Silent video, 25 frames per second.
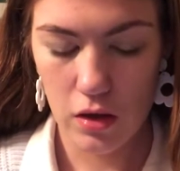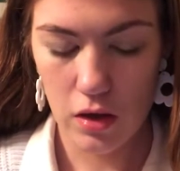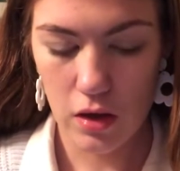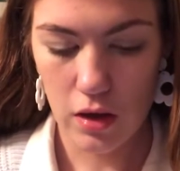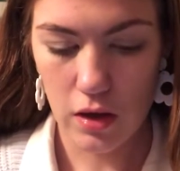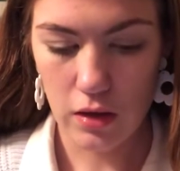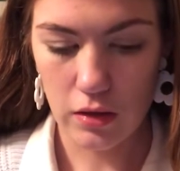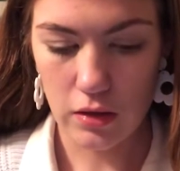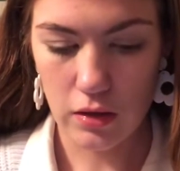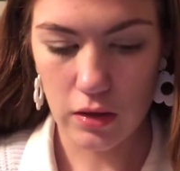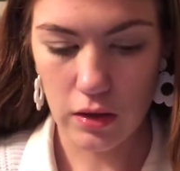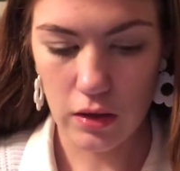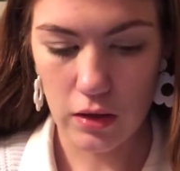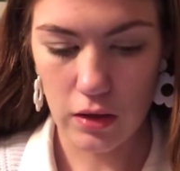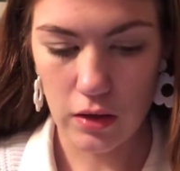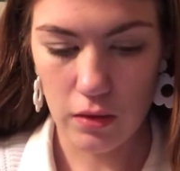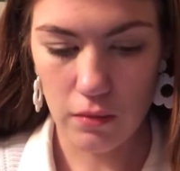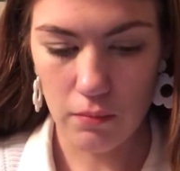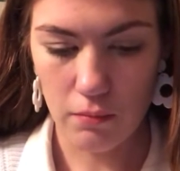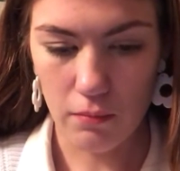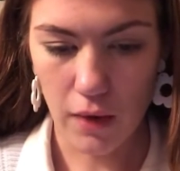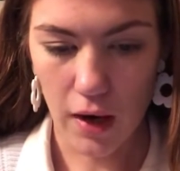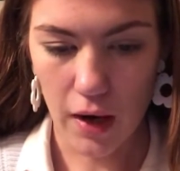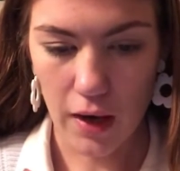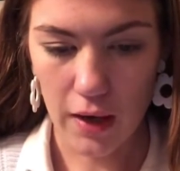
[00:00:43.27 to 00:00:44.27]
And
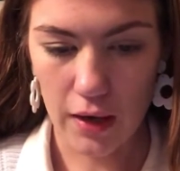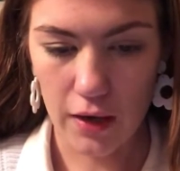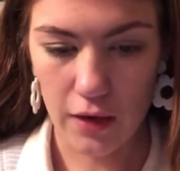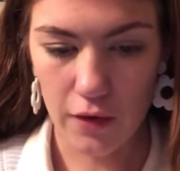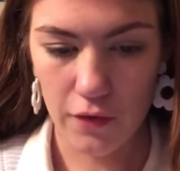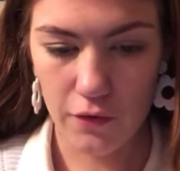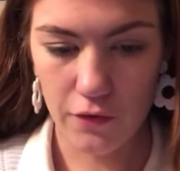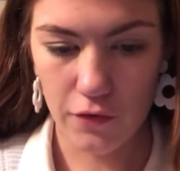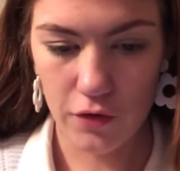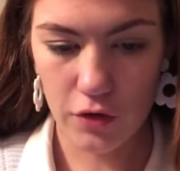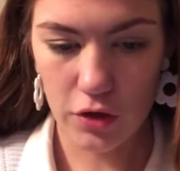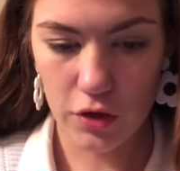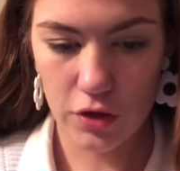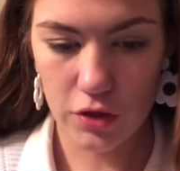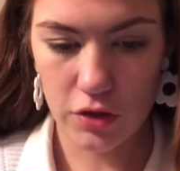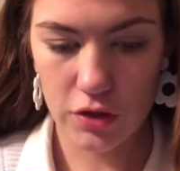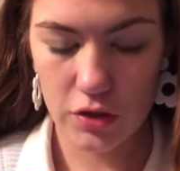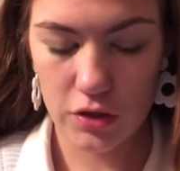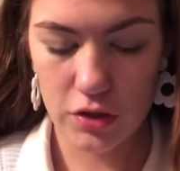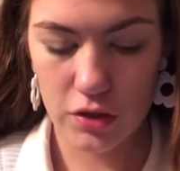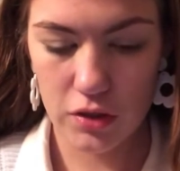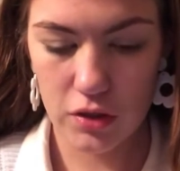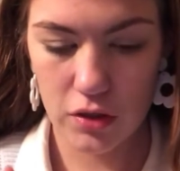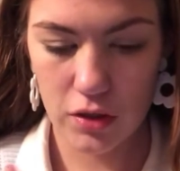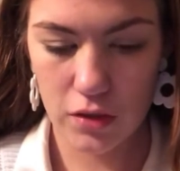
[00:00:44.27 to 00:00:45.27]
then my
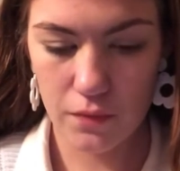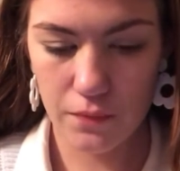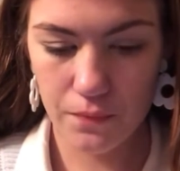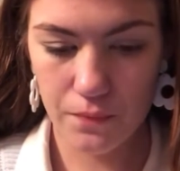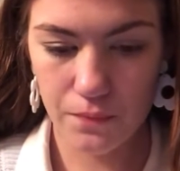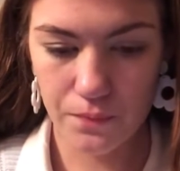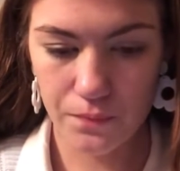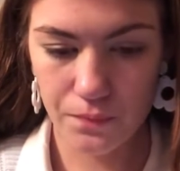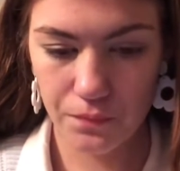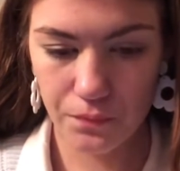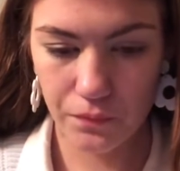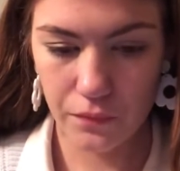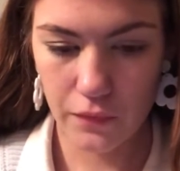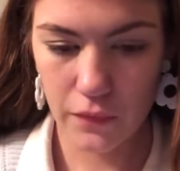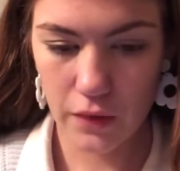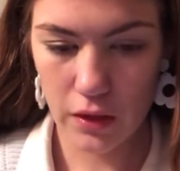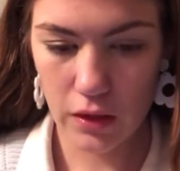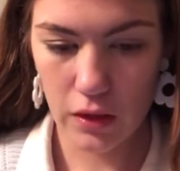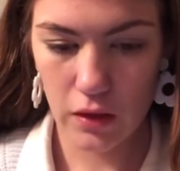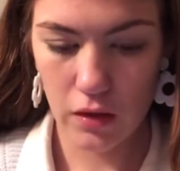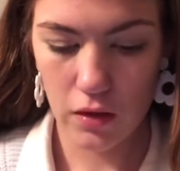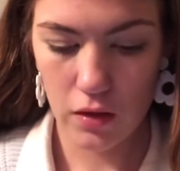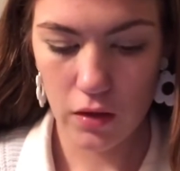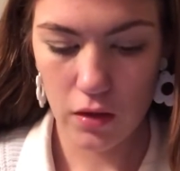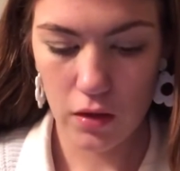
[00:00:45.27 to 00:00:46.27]
first
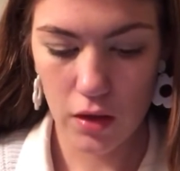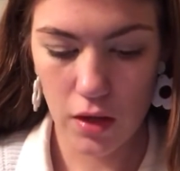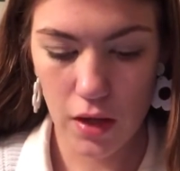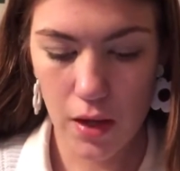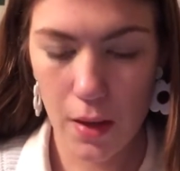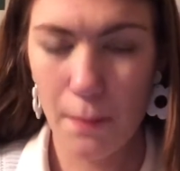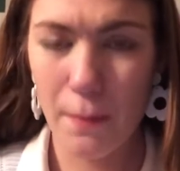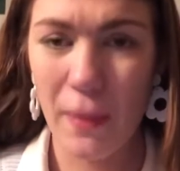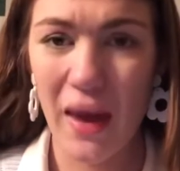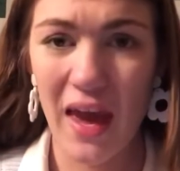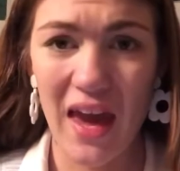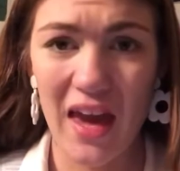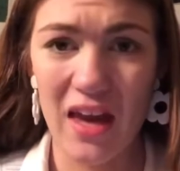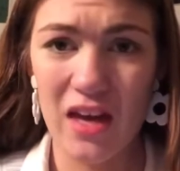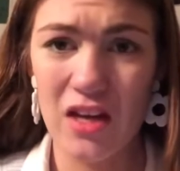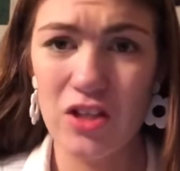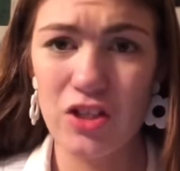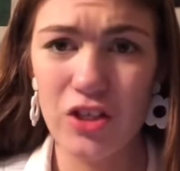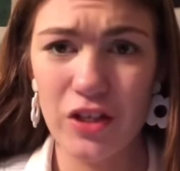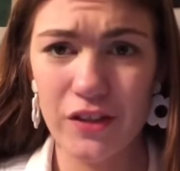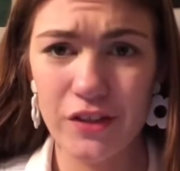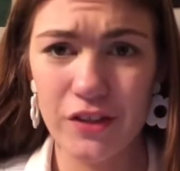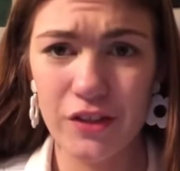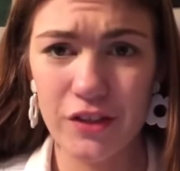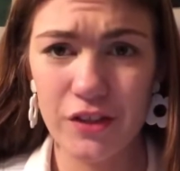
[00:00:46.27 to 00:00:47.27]
page,
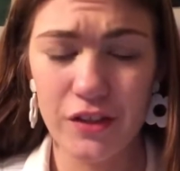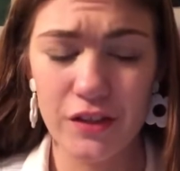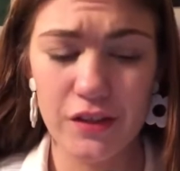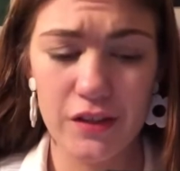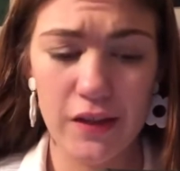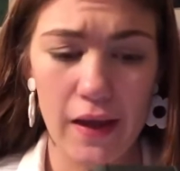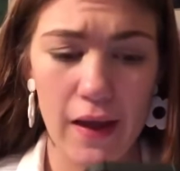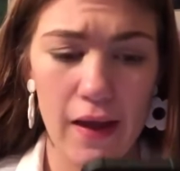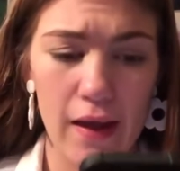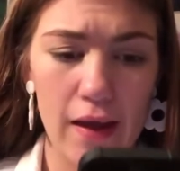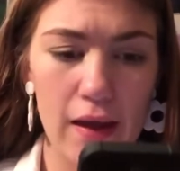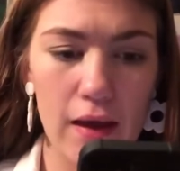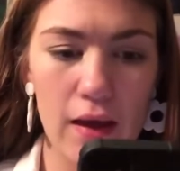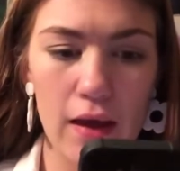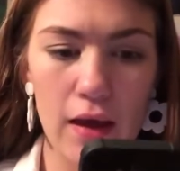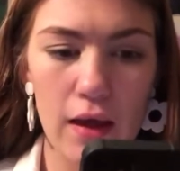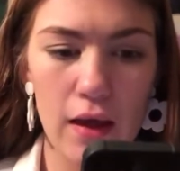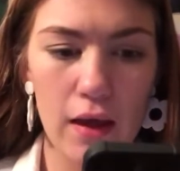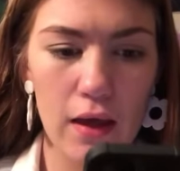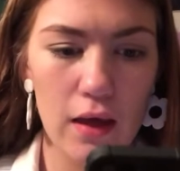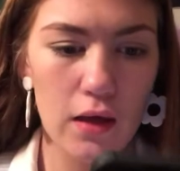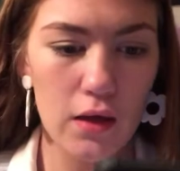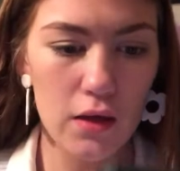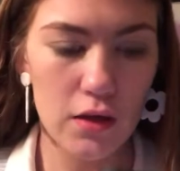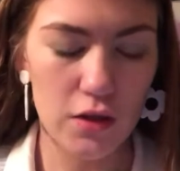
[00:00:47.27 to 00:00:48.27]
I should say,
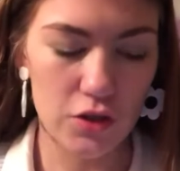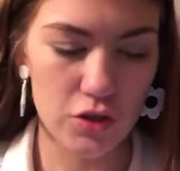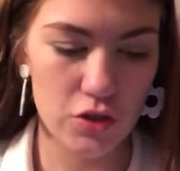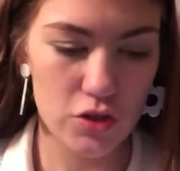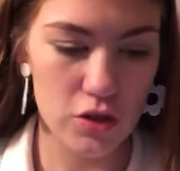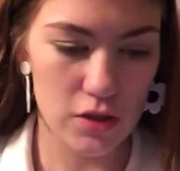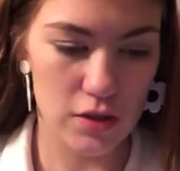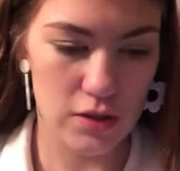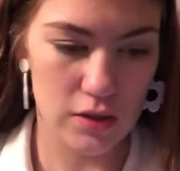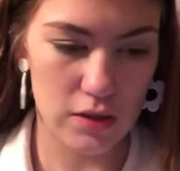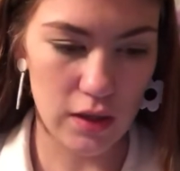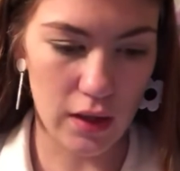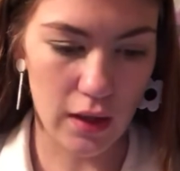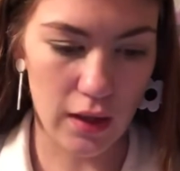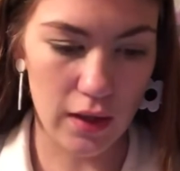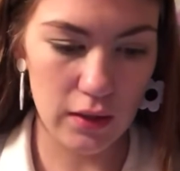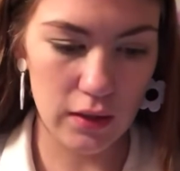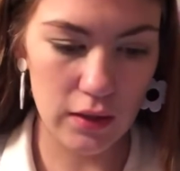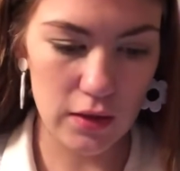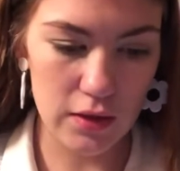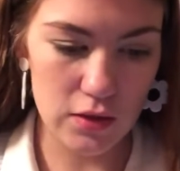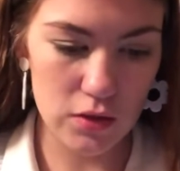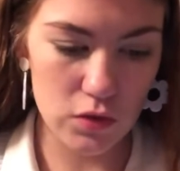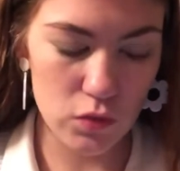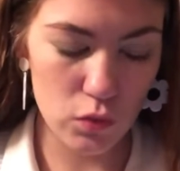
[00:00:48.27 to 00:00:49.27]
is just like
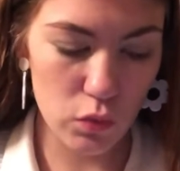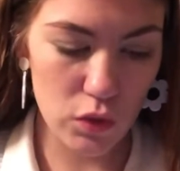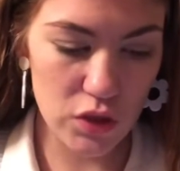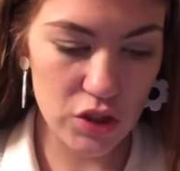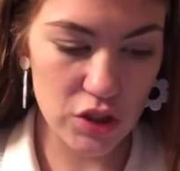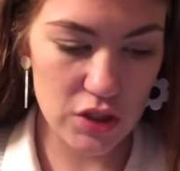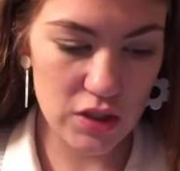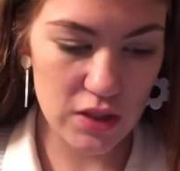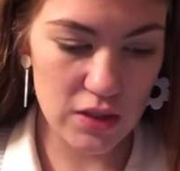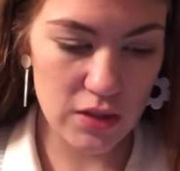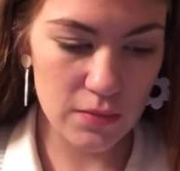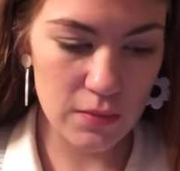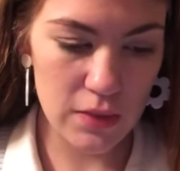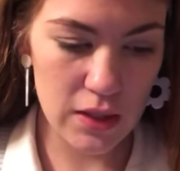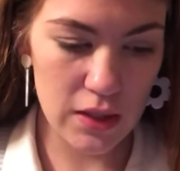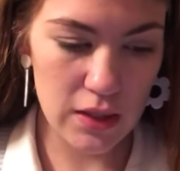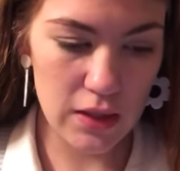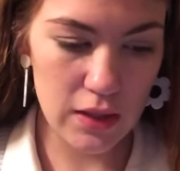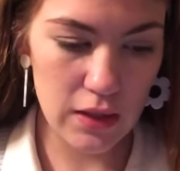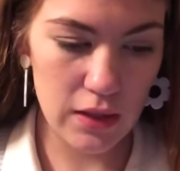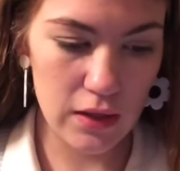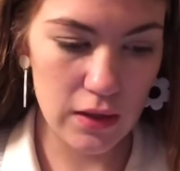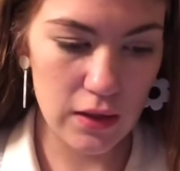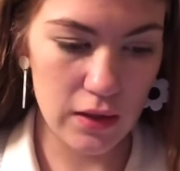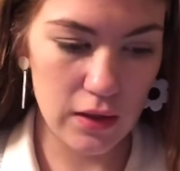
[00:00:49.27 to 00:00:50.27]
this Widget
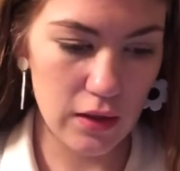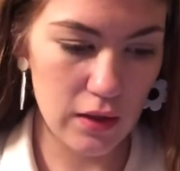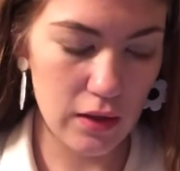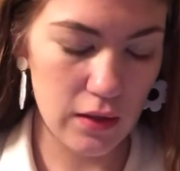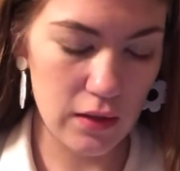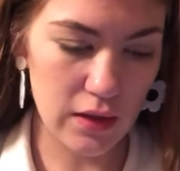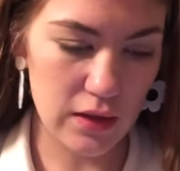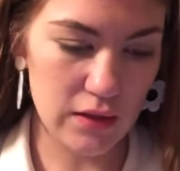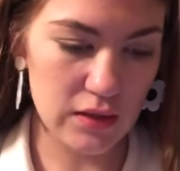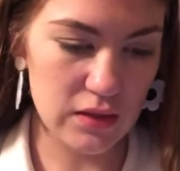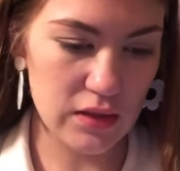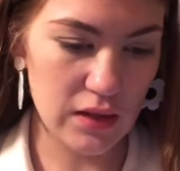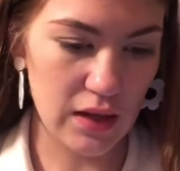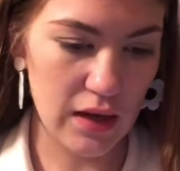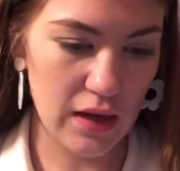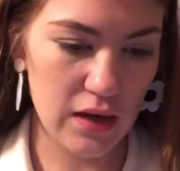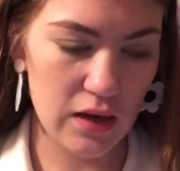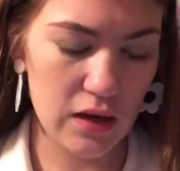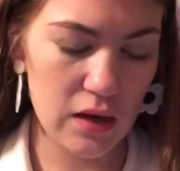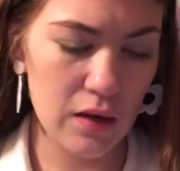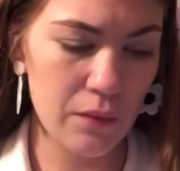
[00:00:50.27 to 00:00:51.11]
Smith that's like